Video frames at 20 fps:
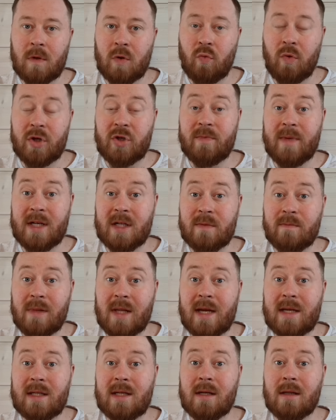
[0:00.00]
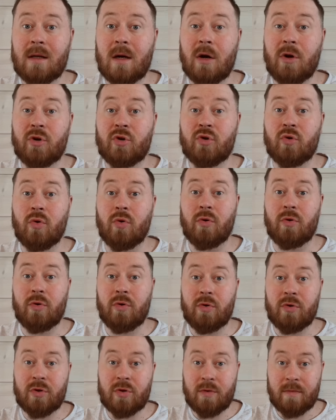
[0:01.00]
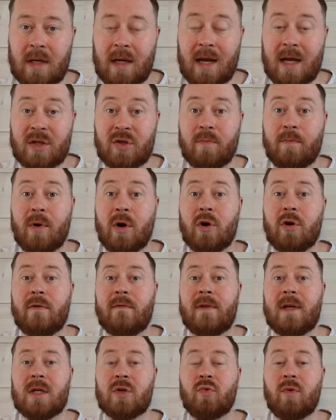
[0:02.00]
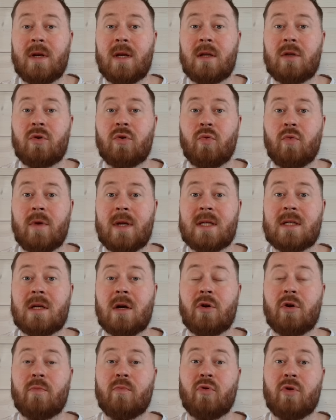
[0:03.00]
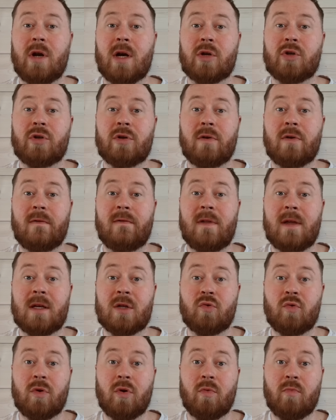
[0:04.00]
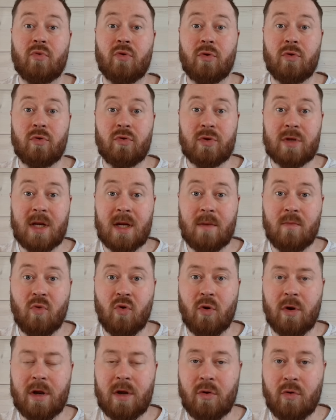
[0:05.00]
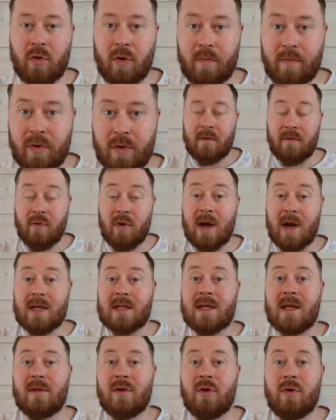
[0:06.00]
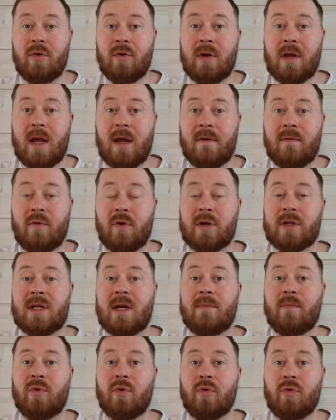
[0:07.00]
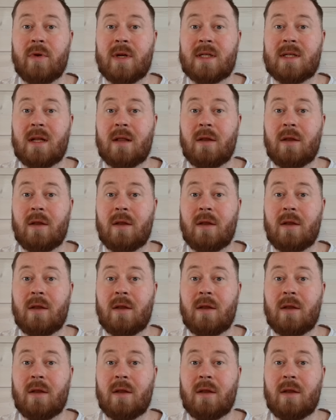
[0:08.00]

which means placing large orders. As a part of this, we need to restart the production of things we don't produce anymore in Europe. France and the UK, for example, recently